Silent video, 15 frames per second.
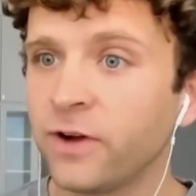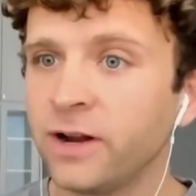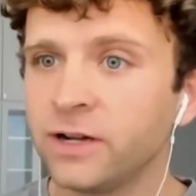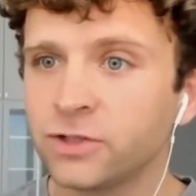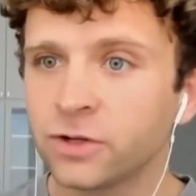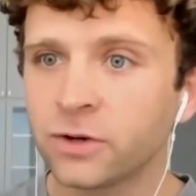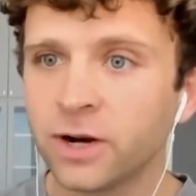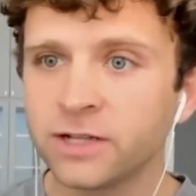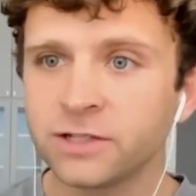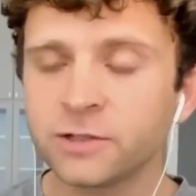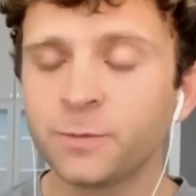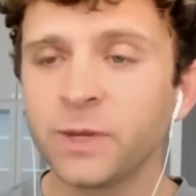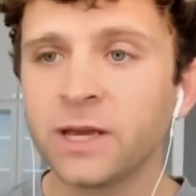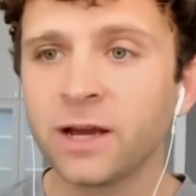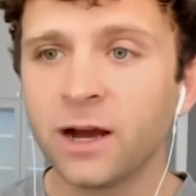financial crisis,
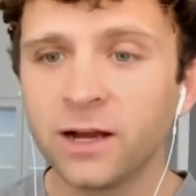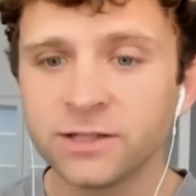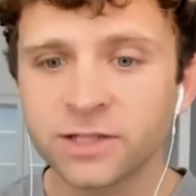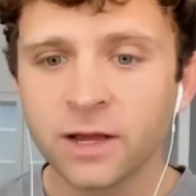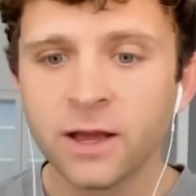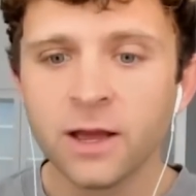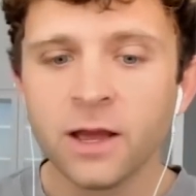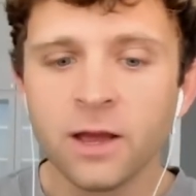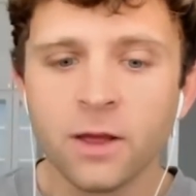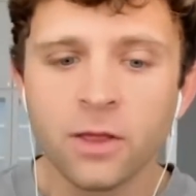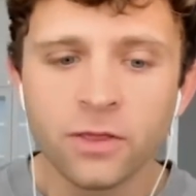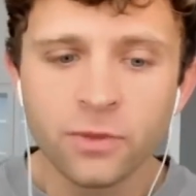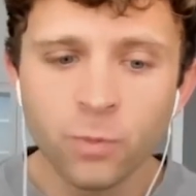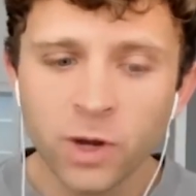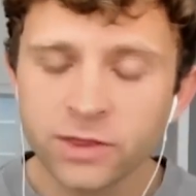because
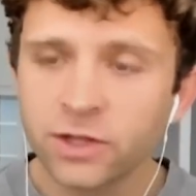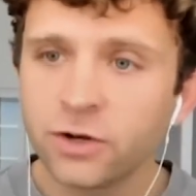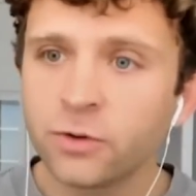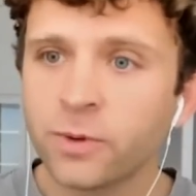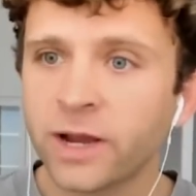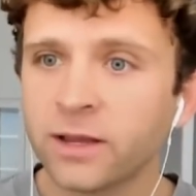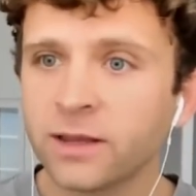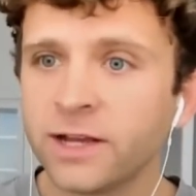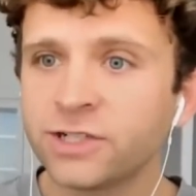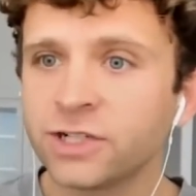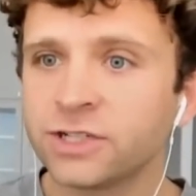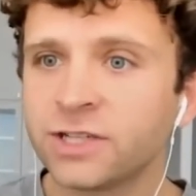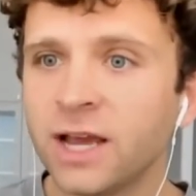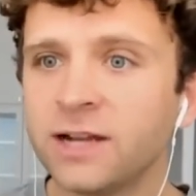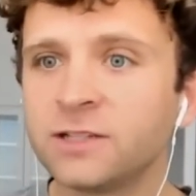what the new regulation
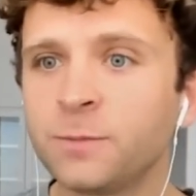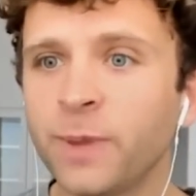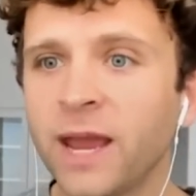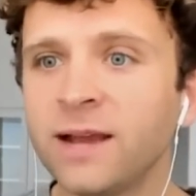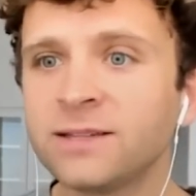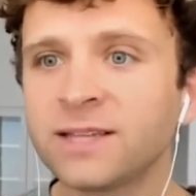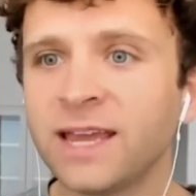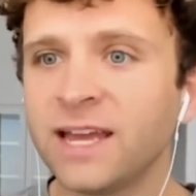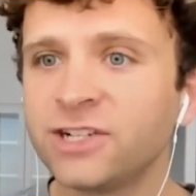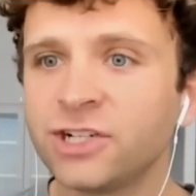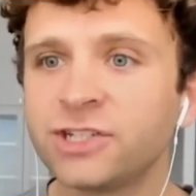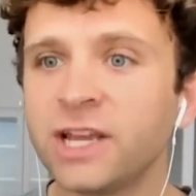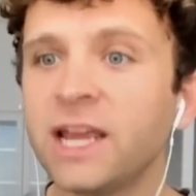said is banks can't just